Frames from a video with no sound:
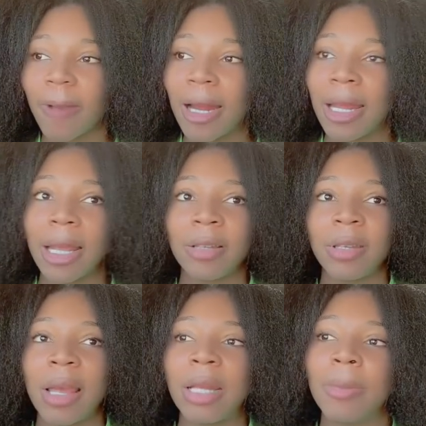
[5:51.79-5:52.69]
fighting and
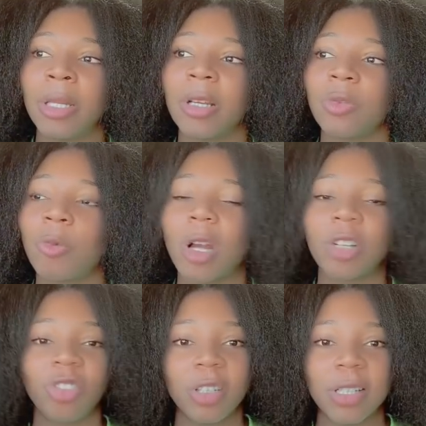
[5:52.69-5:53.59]
to anybody else
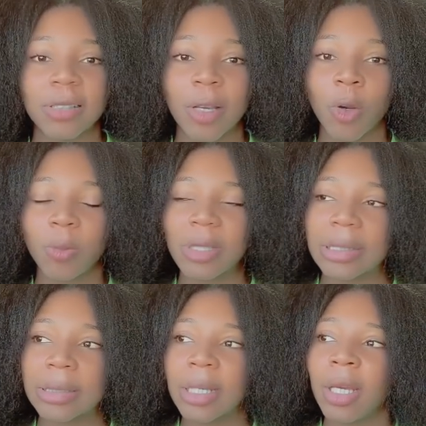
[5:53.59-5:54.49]
watching this i hope
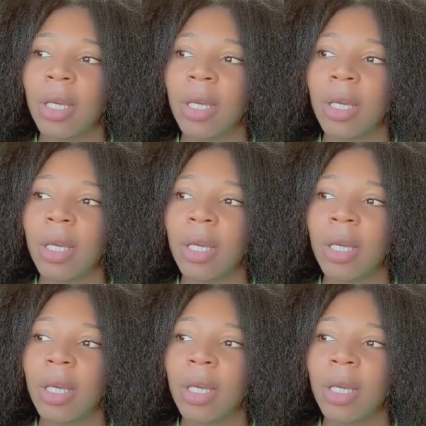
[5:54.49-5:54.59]
this